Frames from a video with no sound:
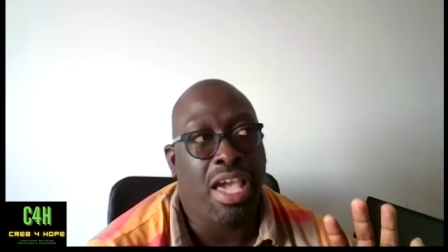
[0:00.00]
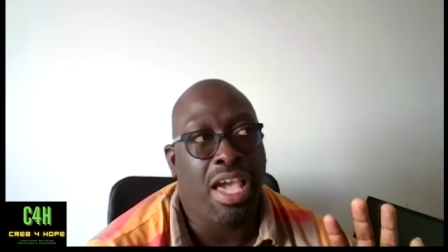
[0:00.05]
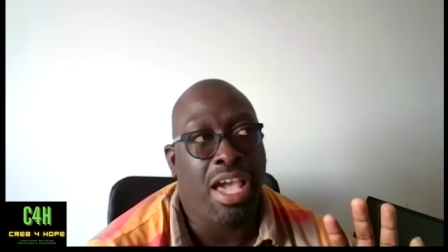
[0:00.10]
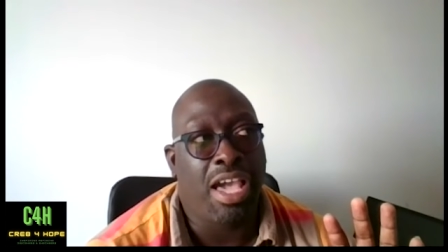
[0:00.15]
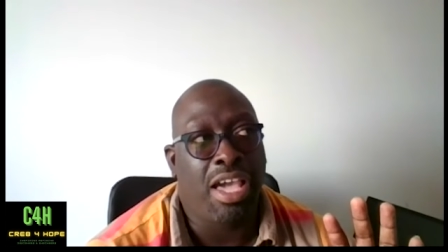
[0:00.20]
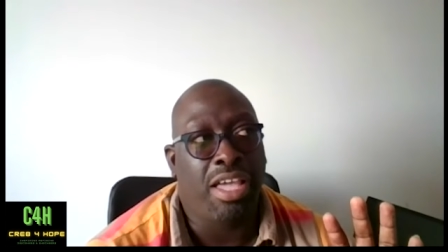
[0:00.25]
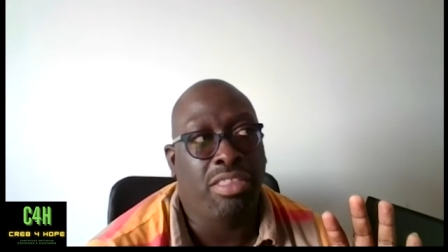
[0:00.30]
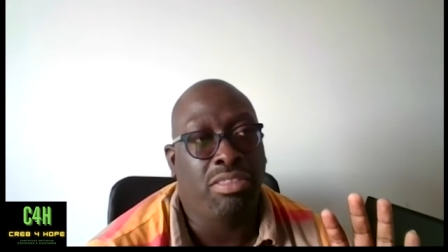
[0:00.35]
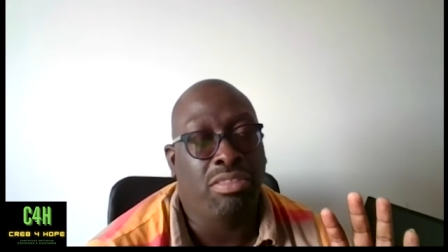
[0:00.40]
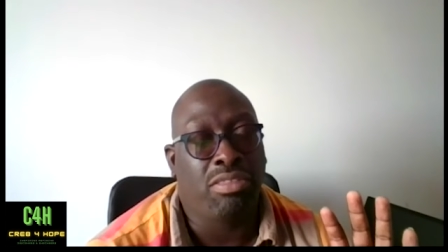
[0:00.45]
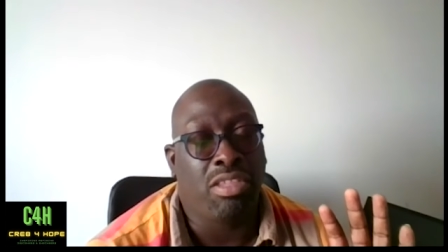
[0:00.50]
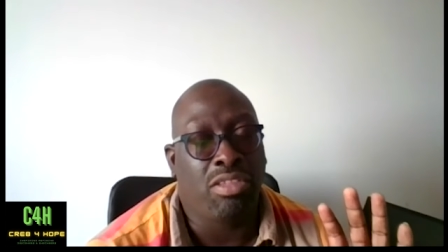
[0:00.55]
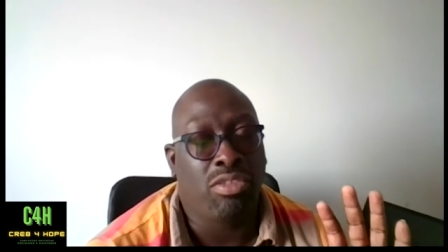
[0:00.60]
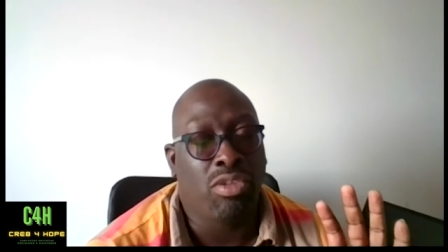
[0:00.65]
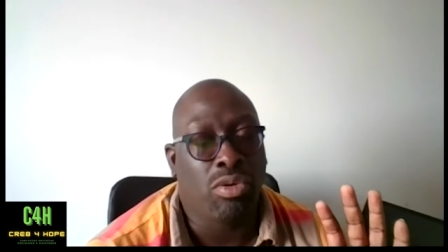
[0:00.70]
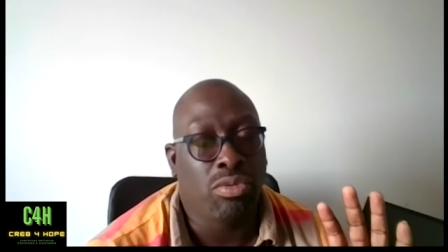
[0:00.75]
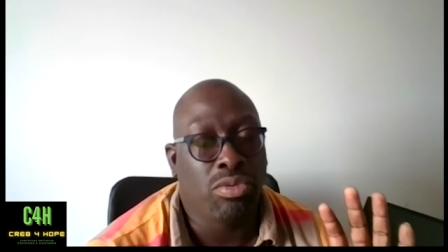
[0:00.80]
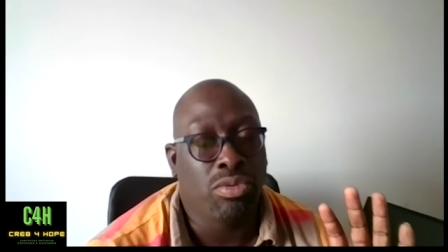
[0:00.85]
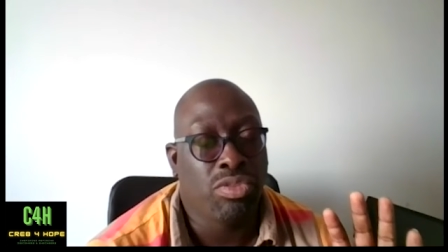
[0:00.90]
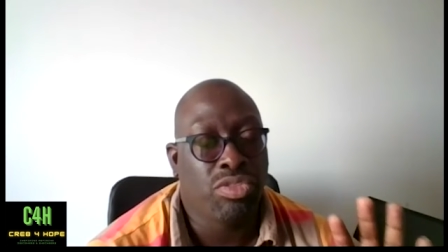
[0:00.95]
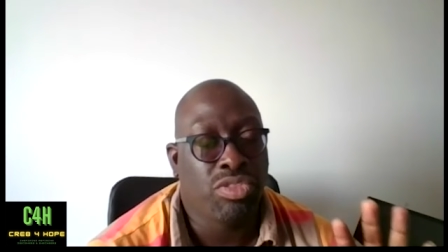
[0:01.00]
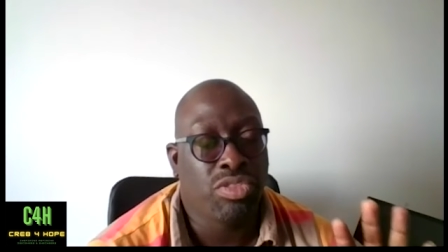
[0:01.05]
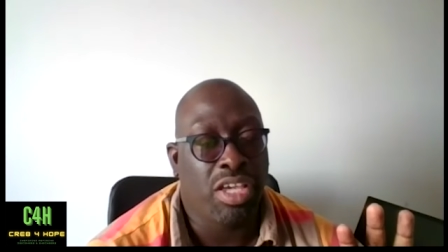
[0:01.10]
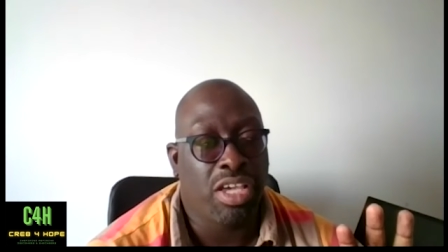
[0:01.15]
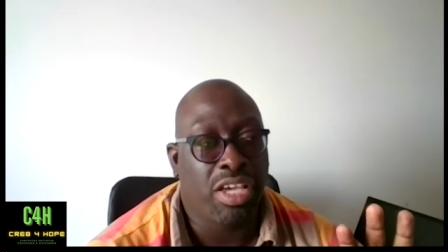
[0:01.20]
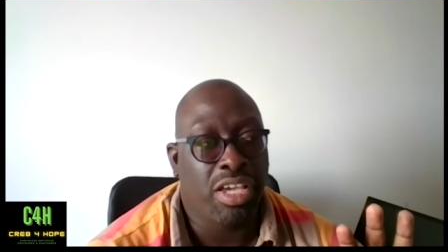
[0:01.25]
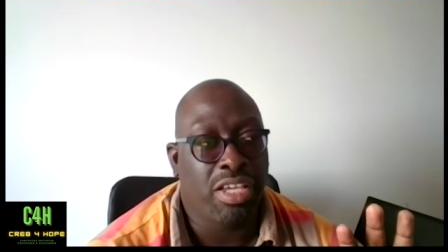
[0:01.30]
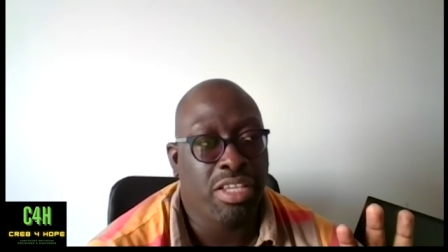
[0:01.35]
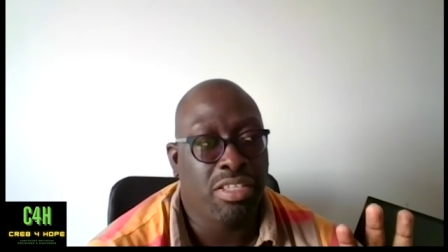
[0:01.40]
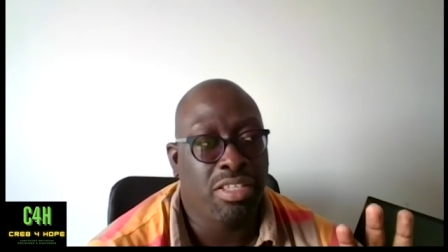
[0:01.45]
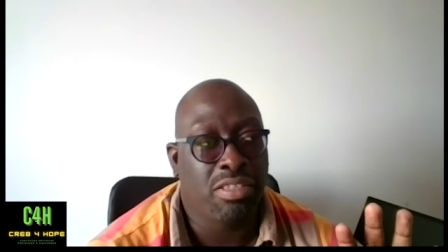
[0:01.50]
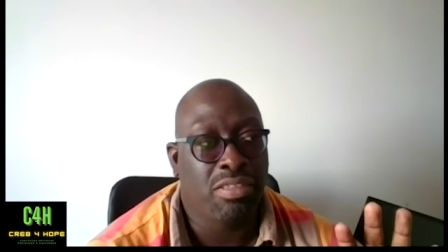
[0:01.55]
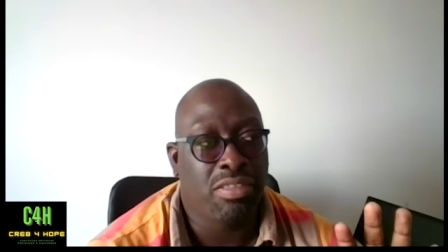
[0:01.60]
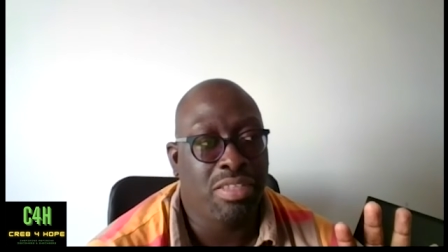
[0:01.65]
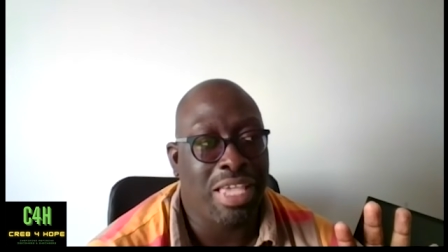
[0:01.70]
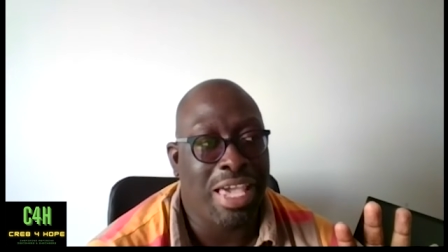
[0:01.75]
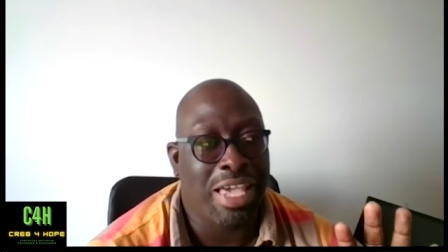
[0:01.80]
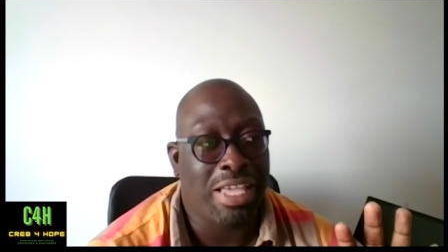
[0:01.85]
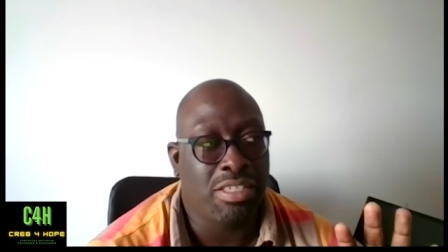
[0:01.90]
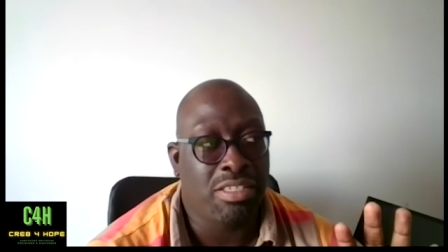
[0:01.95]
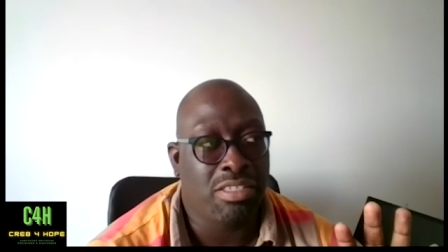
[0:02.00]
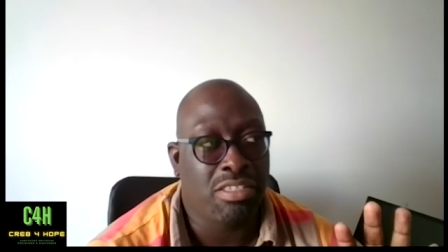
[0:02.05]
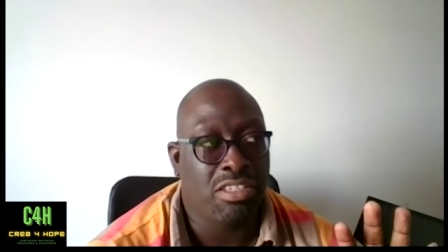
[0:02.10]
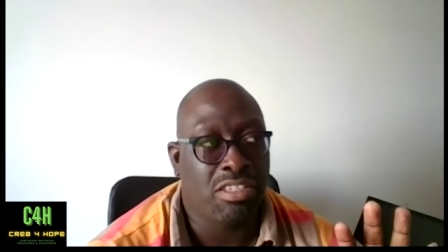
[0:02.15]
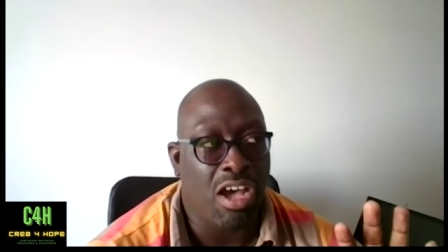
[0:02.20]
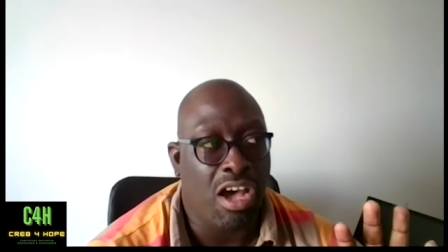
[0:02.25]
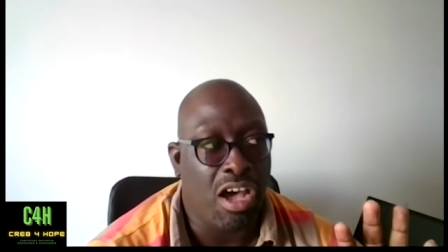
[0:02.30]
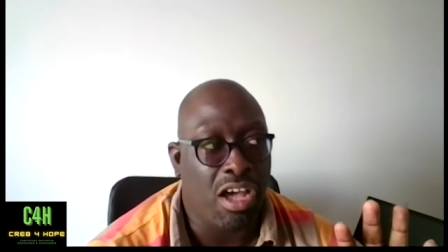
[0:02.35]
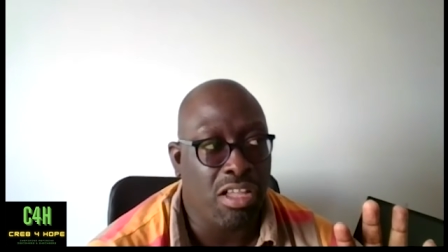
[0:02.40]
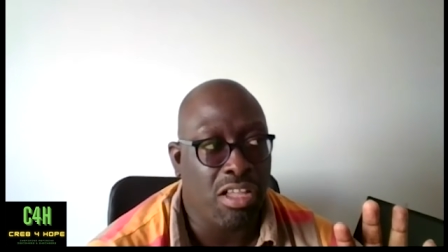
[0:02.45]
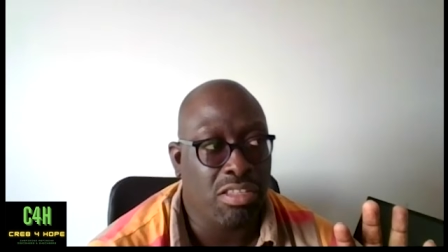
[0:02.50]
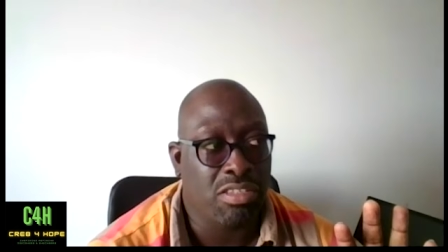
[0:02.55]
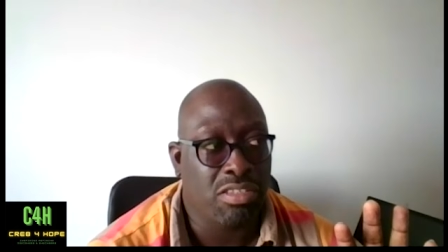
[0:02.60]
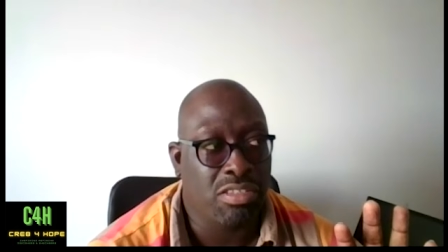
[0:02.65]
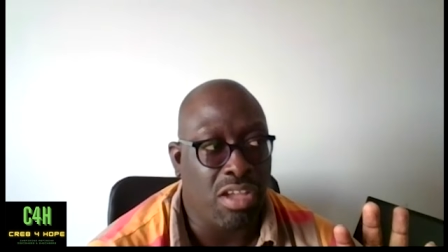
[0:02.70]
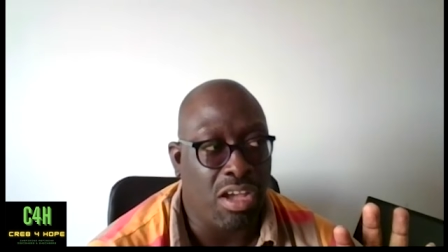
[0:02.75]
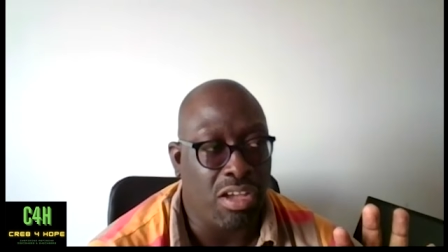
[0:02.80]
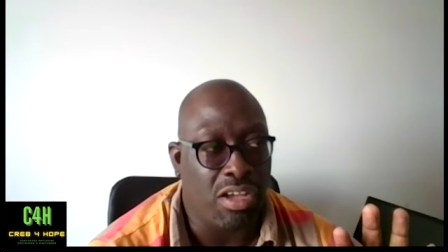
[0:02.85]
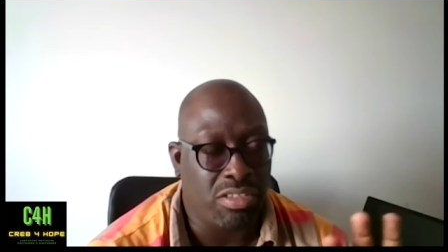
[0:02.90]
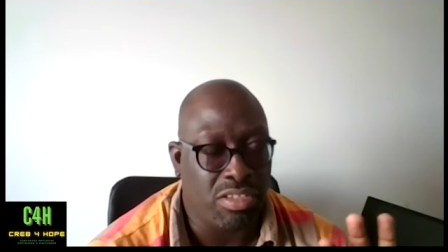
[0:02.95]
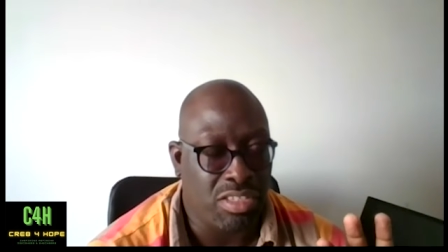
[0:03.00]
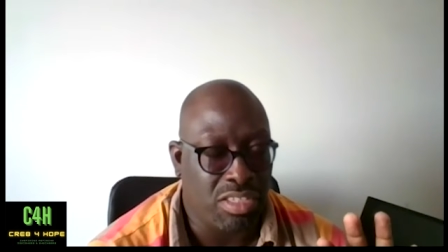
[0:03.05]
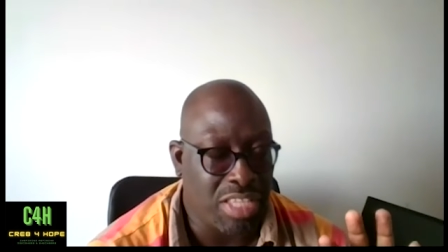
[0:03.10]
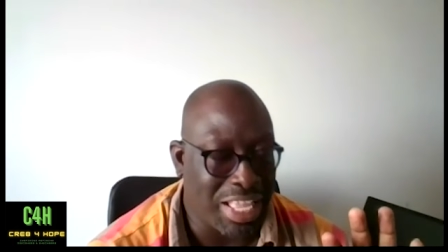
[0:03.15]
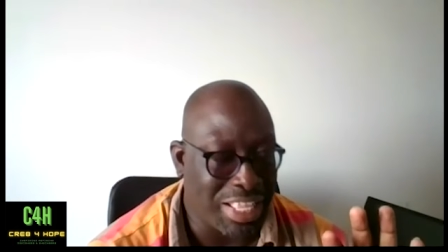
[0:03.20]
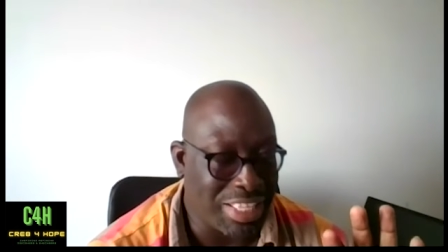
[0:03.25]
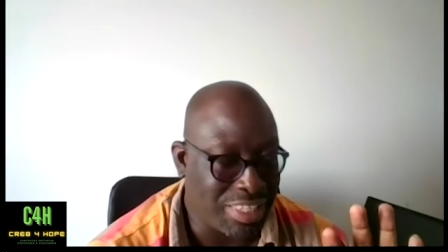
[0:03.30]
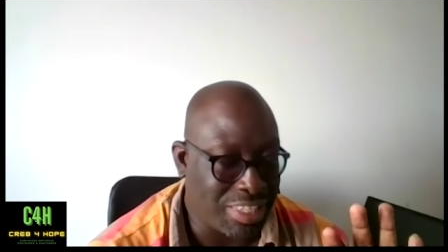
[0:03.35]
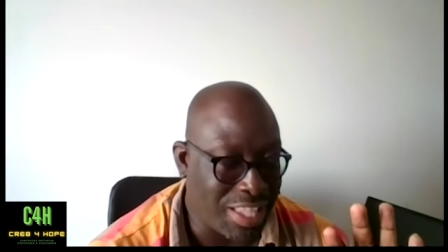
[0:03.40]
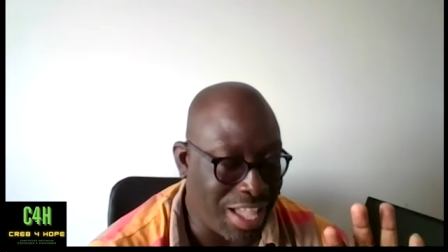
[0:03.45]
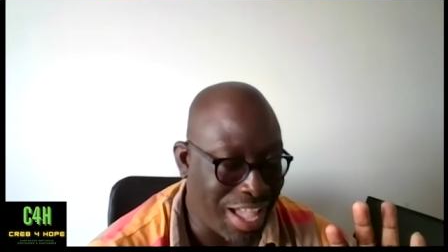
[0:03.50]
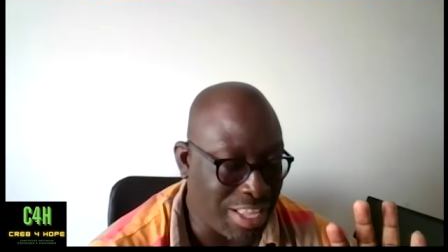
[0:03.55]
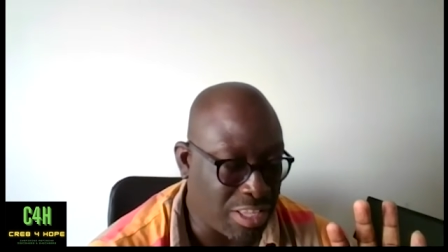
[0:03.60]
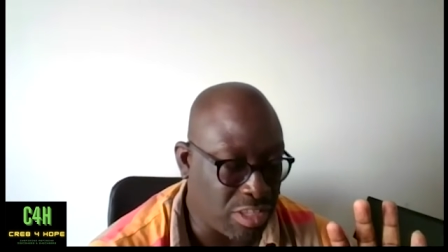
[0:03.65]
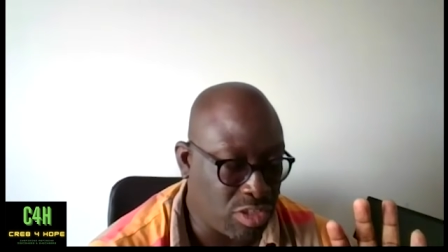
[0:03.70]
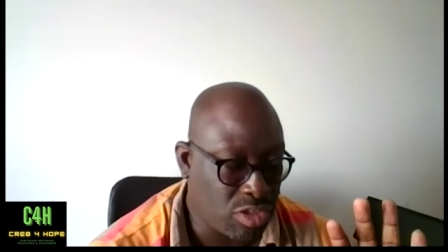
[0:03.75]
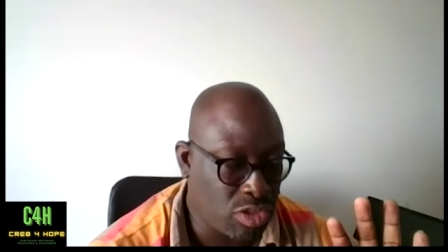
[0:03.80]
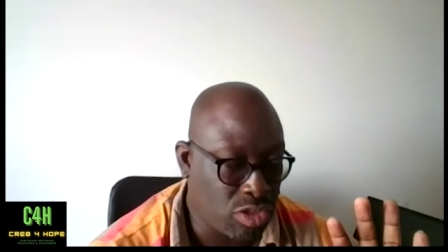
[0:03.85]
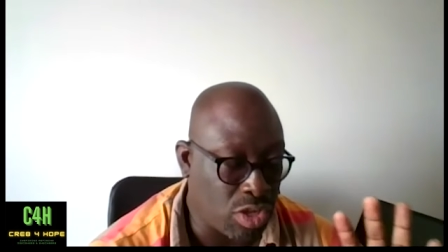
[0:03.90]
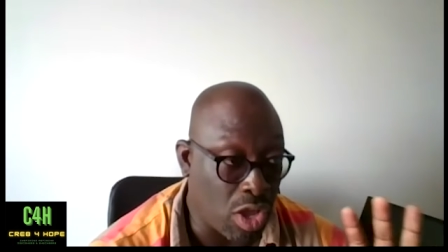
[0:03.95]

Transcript: and did those things then start start to set that